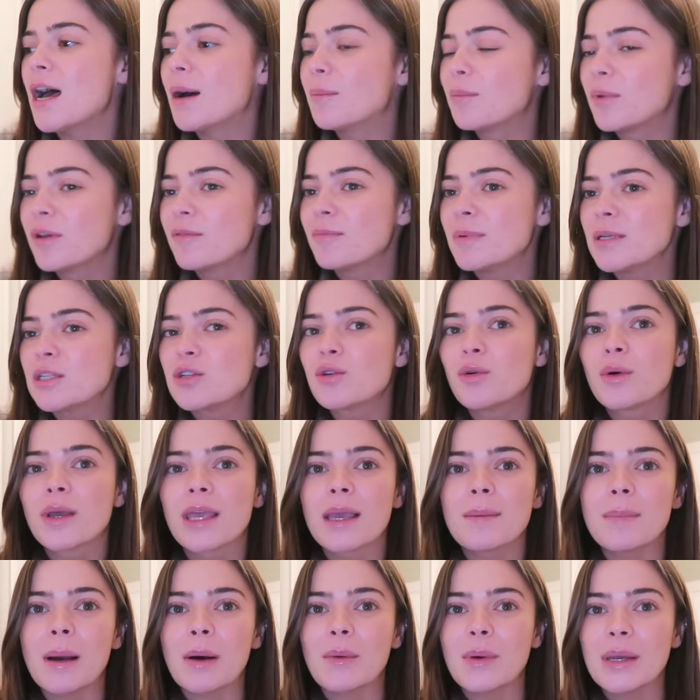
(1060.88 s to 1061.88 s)
We've been
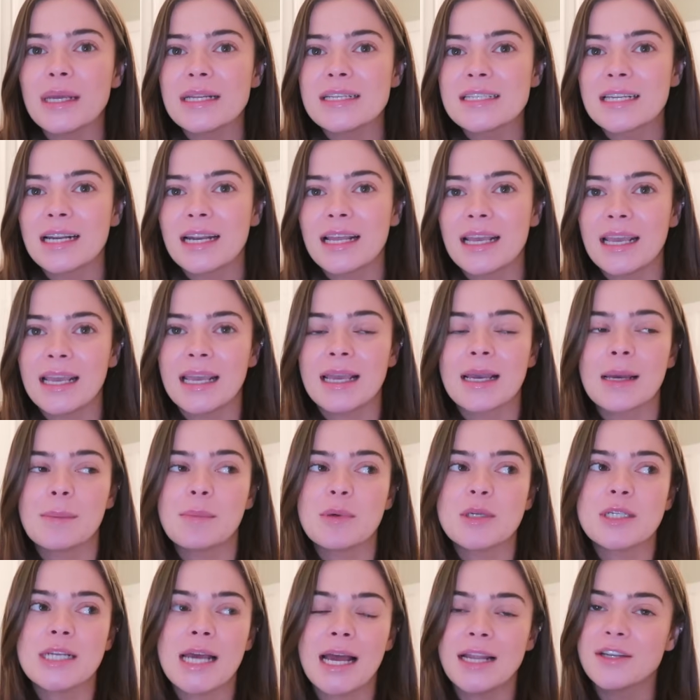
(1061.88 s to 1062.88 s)
talking about Italy,
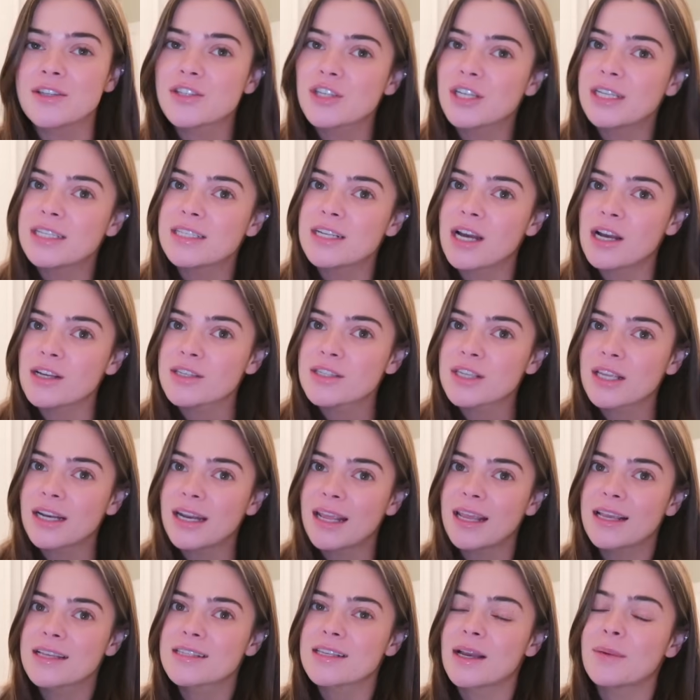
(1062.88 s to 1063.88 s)
potentially
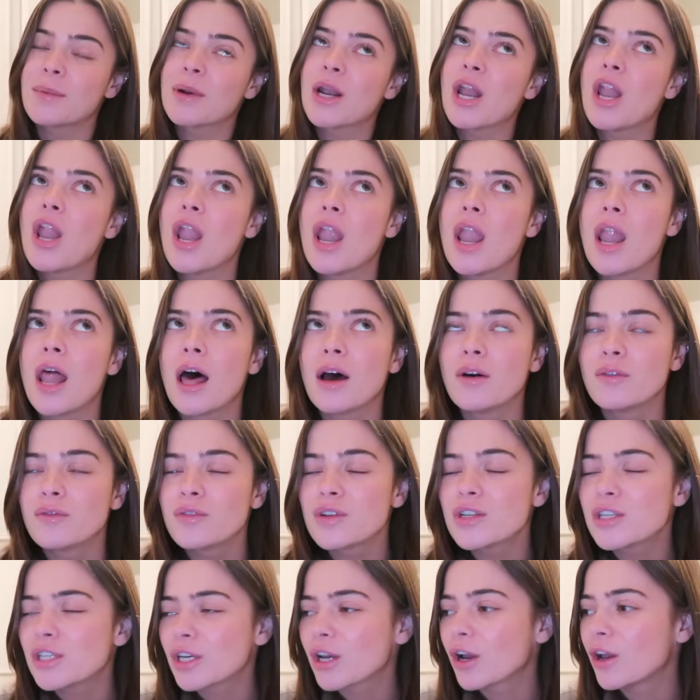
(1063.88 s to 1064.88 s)
Tuscany, because I would love
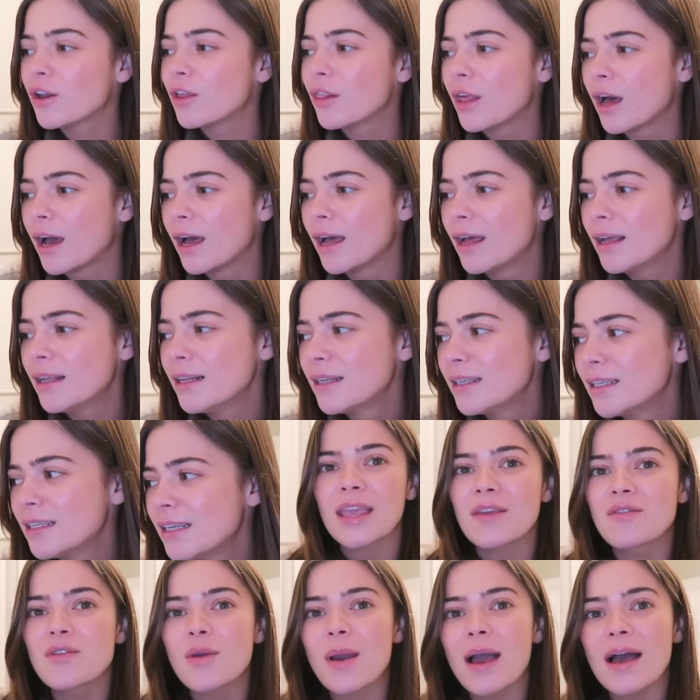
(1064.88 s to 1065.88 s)
to go there.
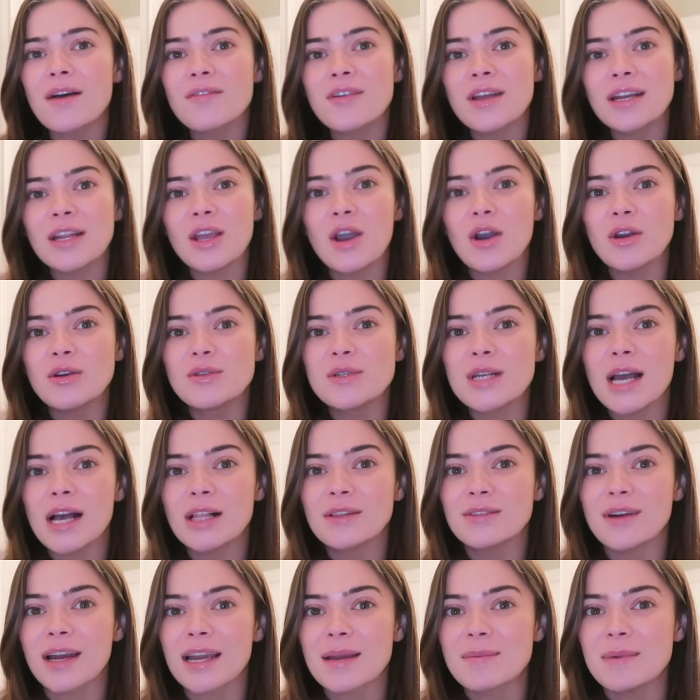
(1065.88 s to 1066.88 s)
If you have any
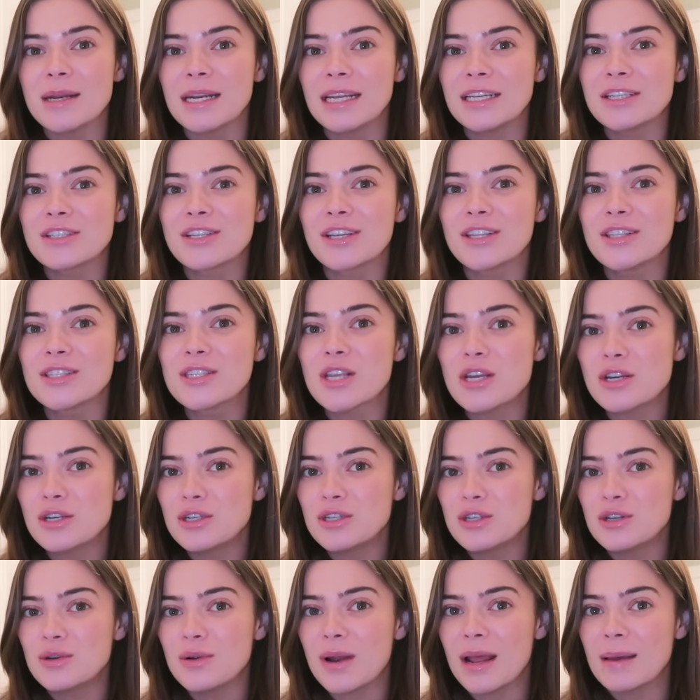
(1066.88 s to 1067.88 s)
hotel recommendations,
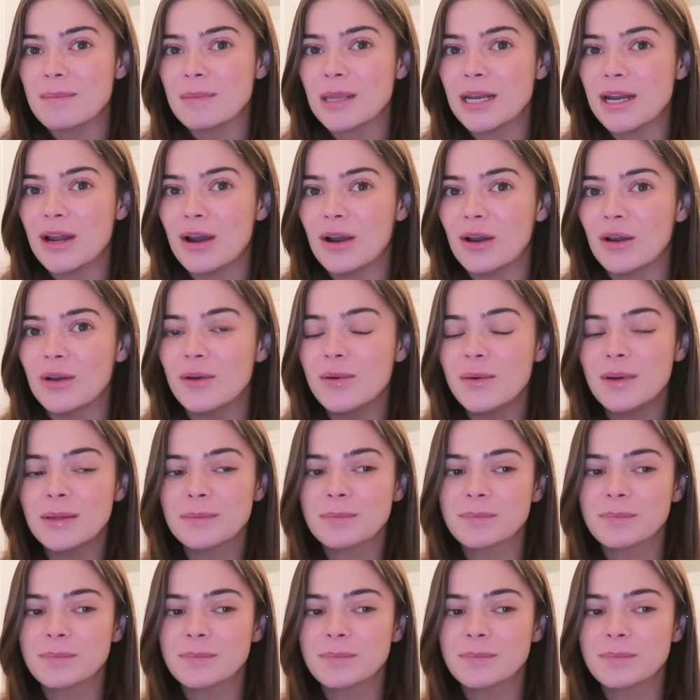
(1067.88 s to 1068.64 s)
do let me know.